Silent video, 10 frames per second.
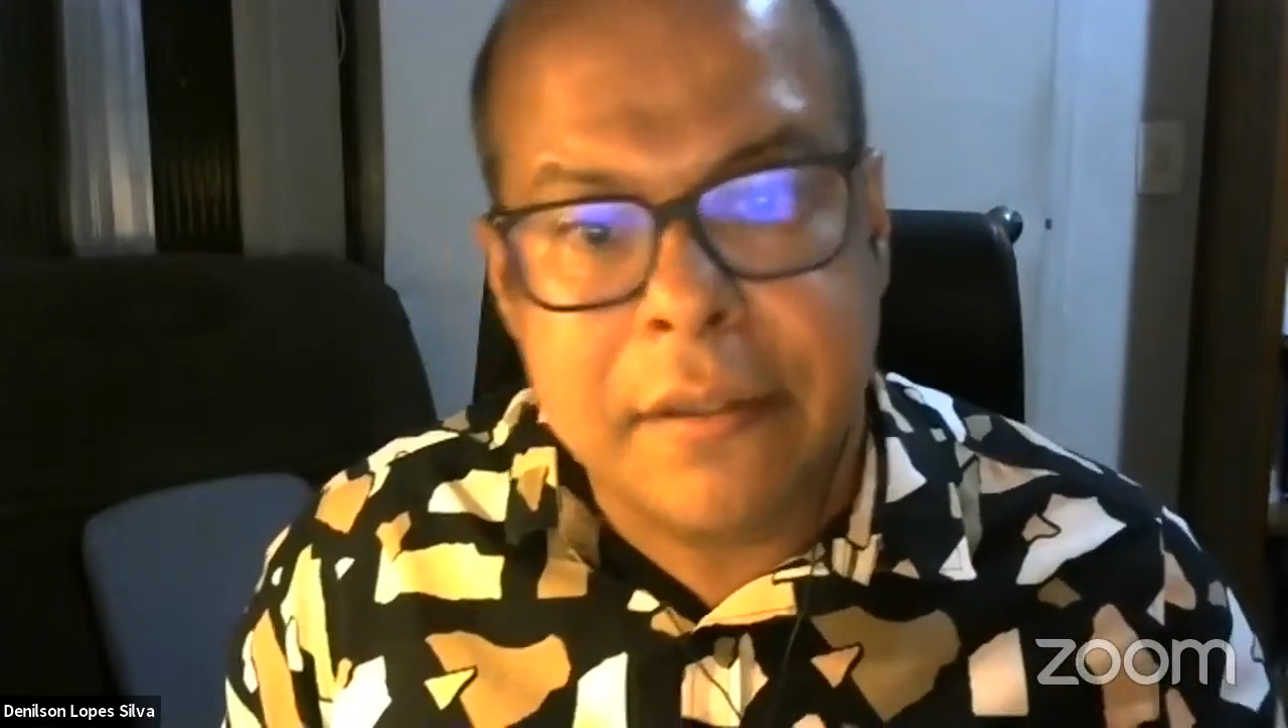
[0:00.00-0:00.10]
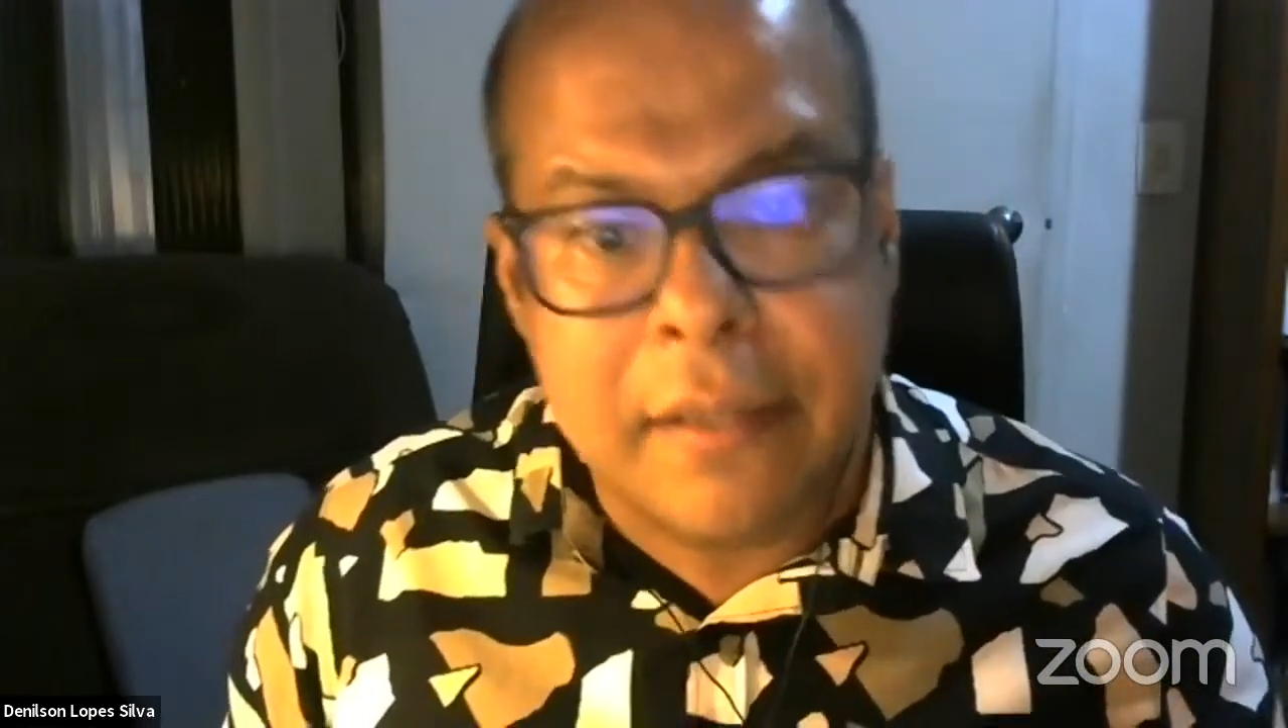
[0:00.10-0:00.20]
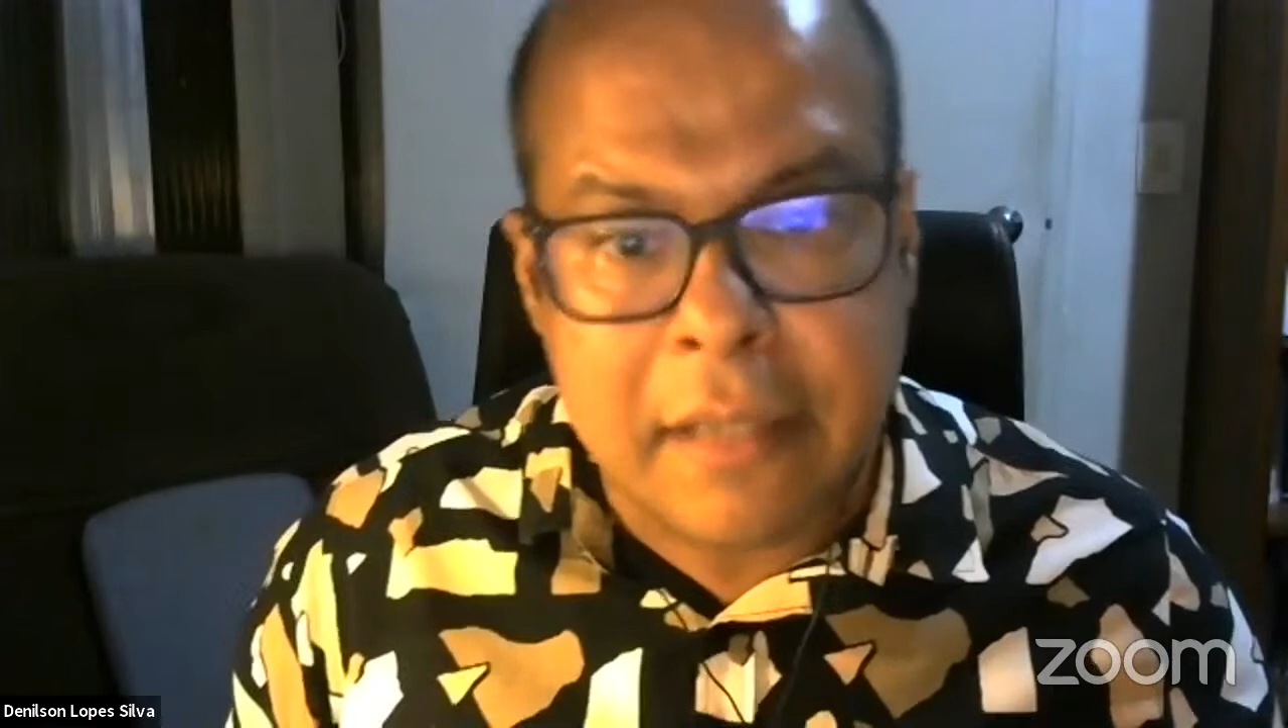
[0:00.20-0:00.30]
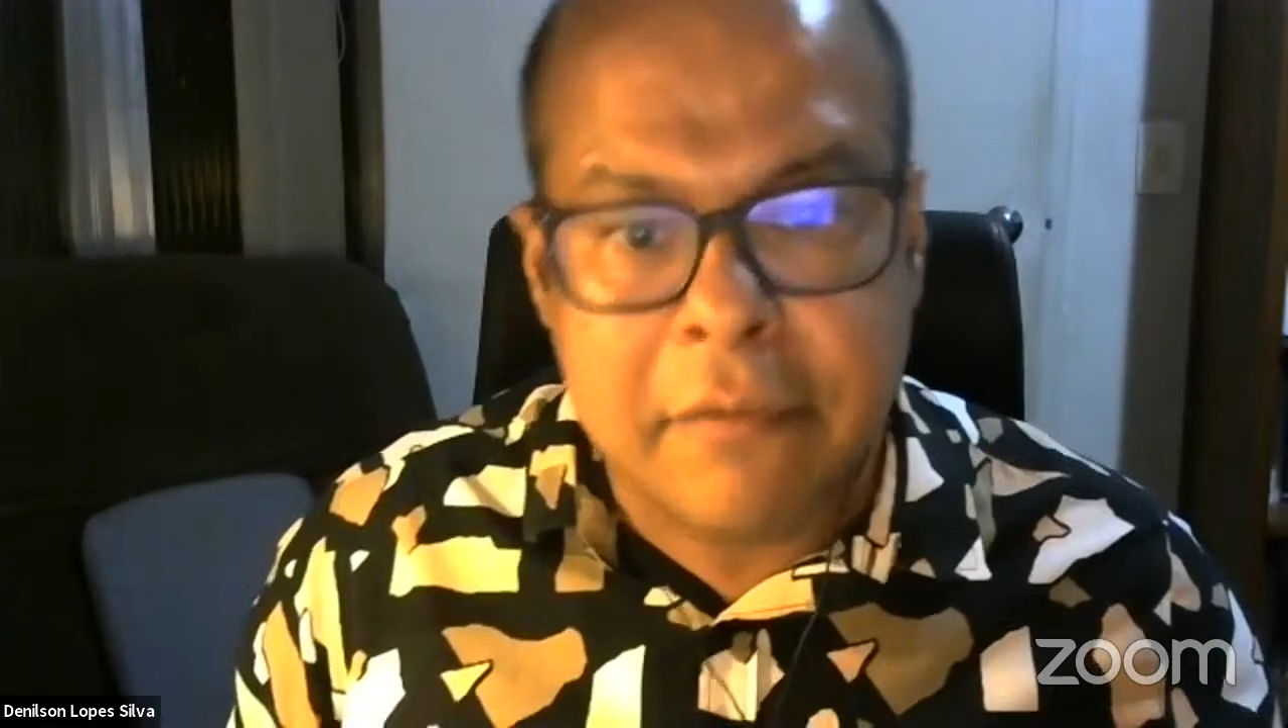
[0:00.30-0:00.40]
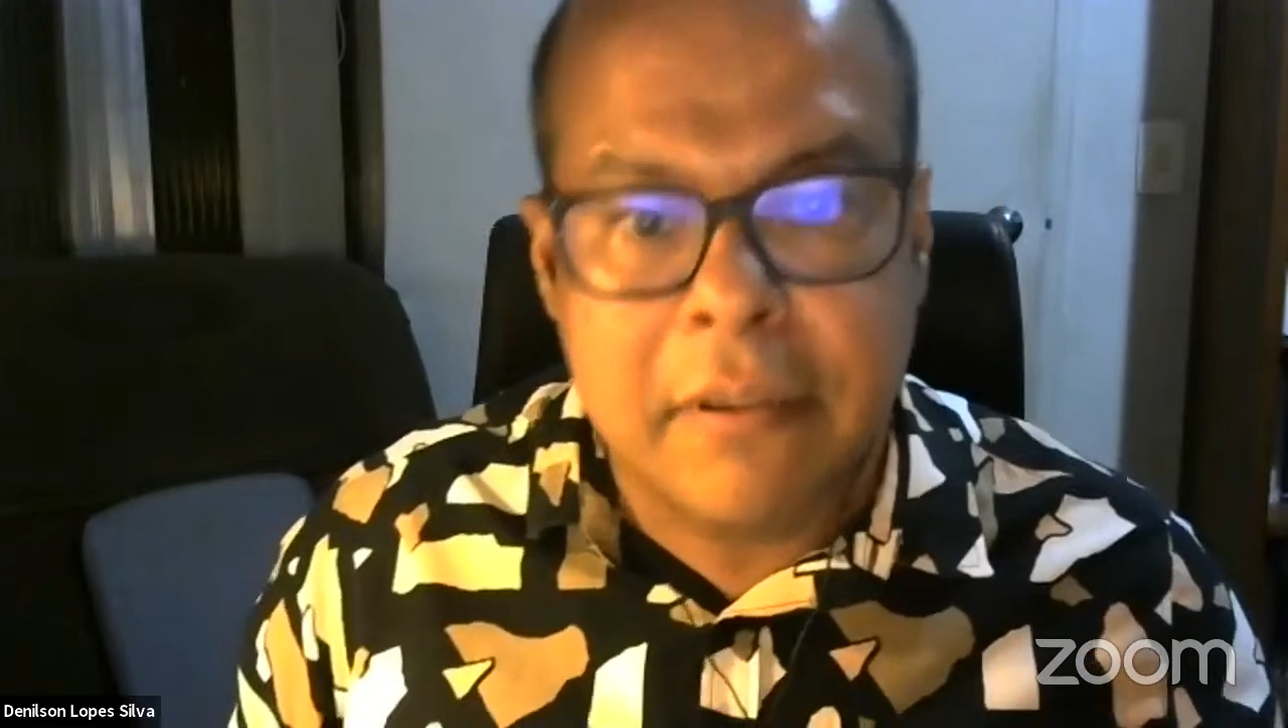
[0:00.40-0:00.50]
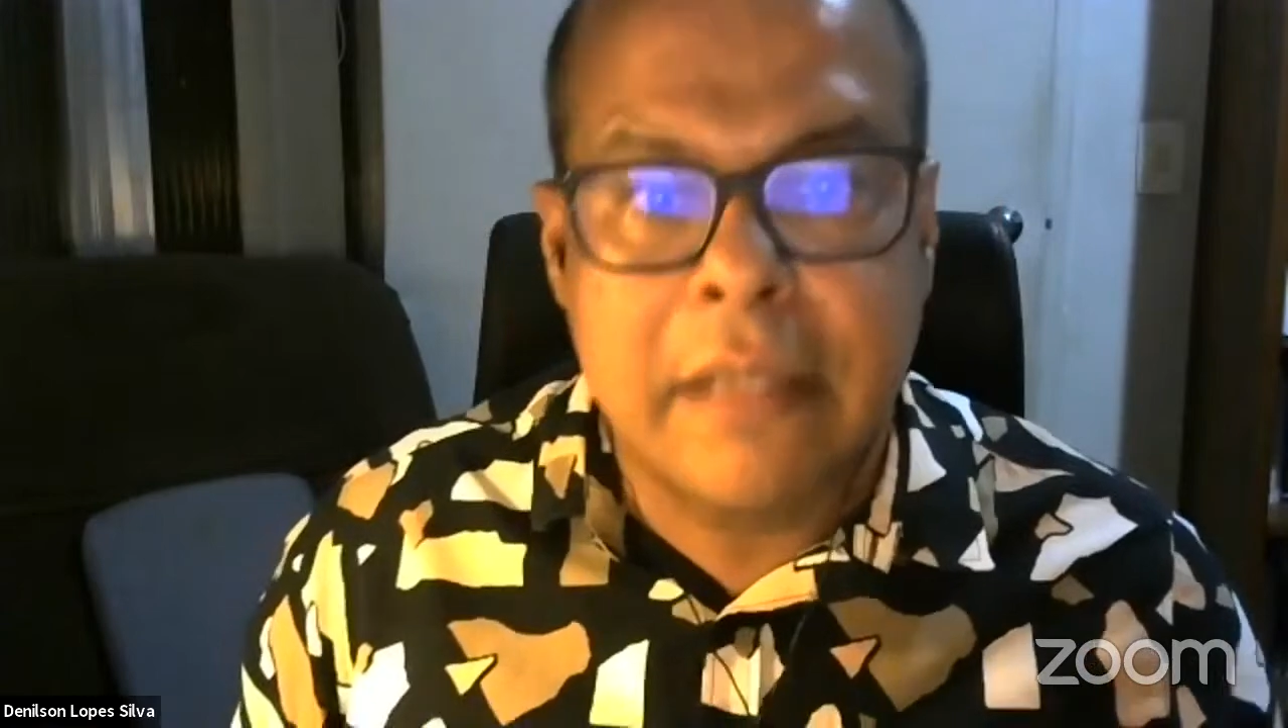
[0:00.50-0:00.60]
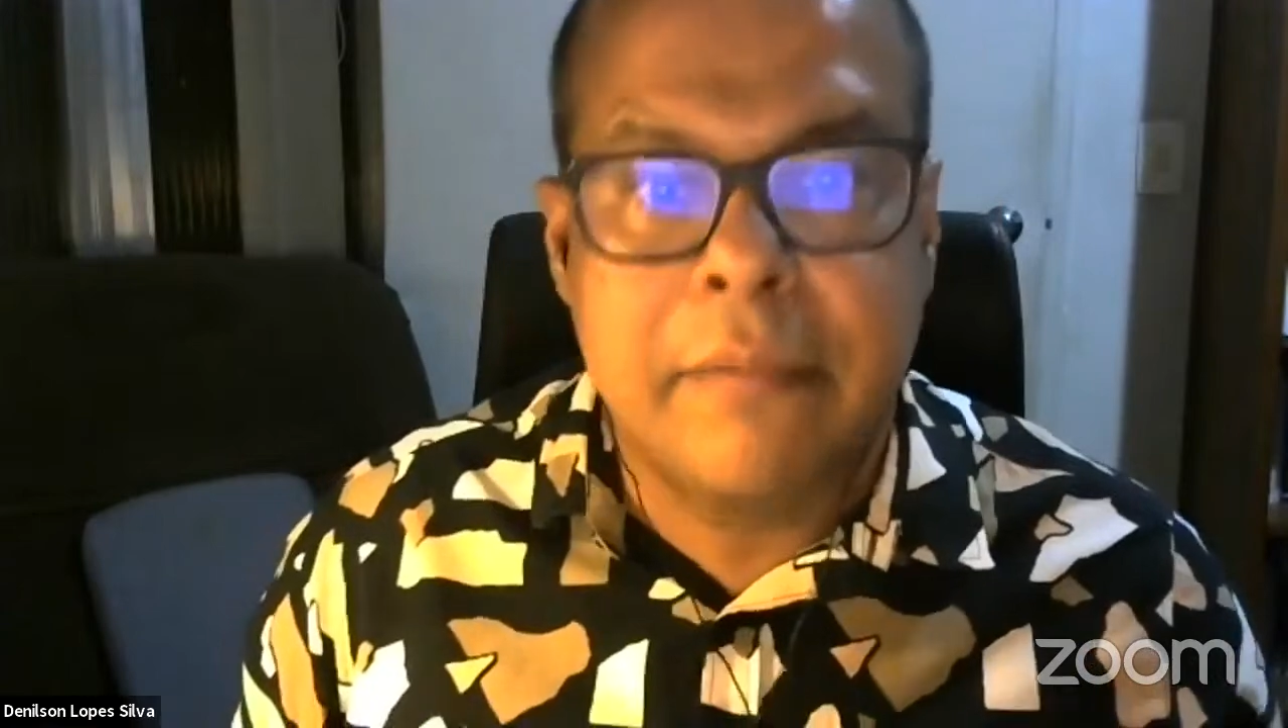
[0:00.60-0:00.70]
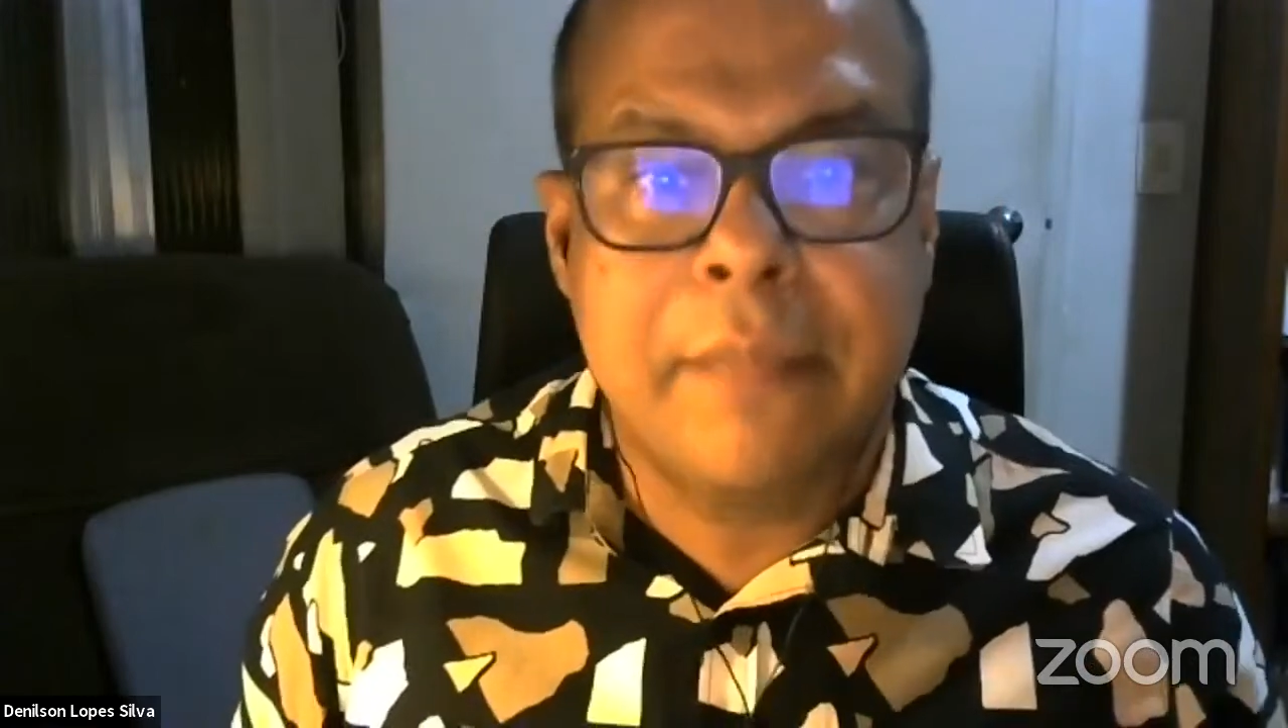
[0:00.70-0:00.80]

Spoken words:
Dracula by